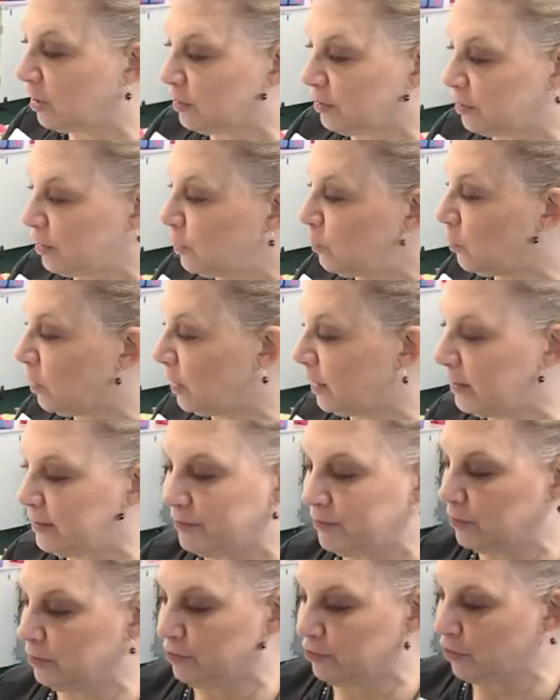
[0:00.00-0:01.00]
color you want.
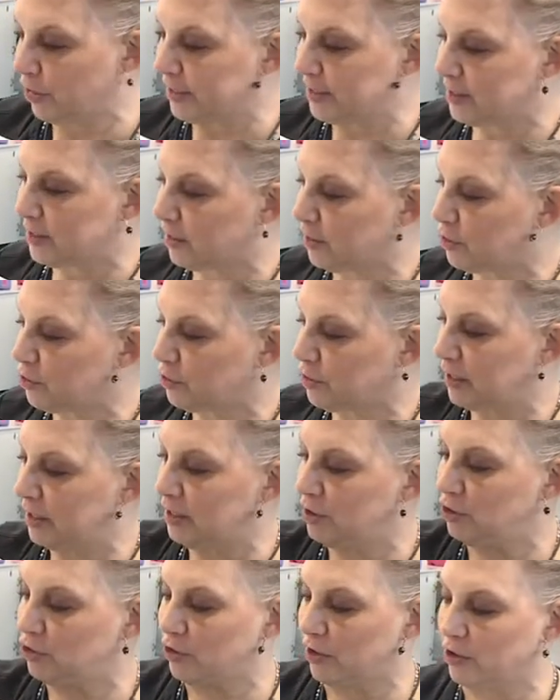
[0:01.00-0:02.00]
If red's not your thing
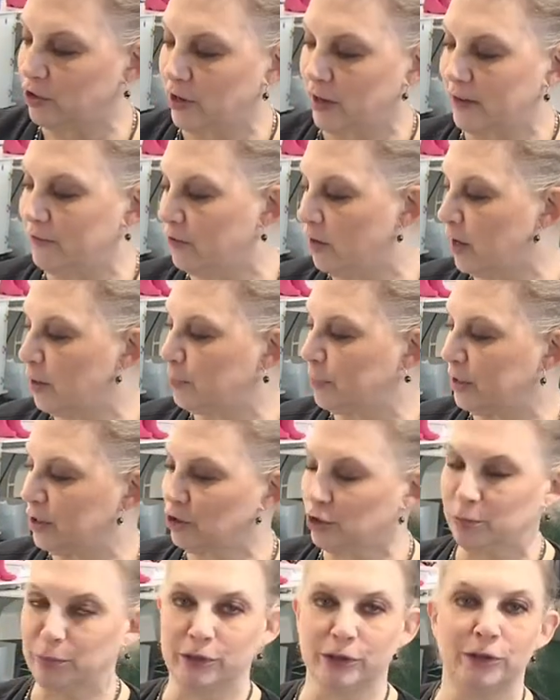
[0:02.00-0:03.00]
and you'd rather have hot pink
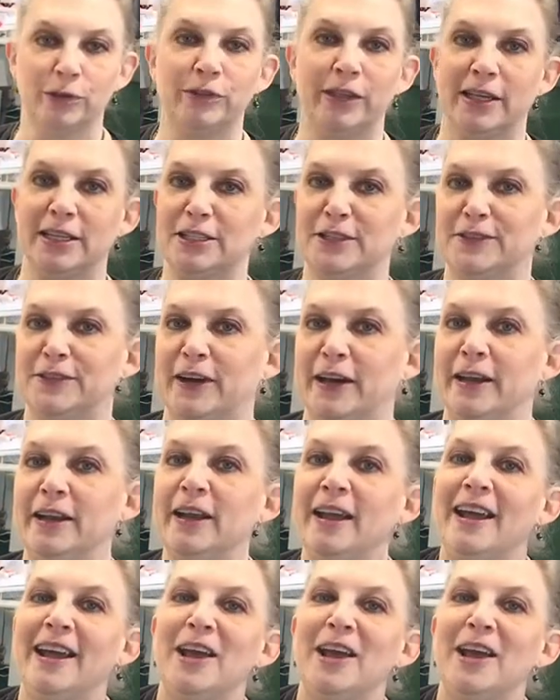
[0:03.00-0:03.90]
or blue, that's fine.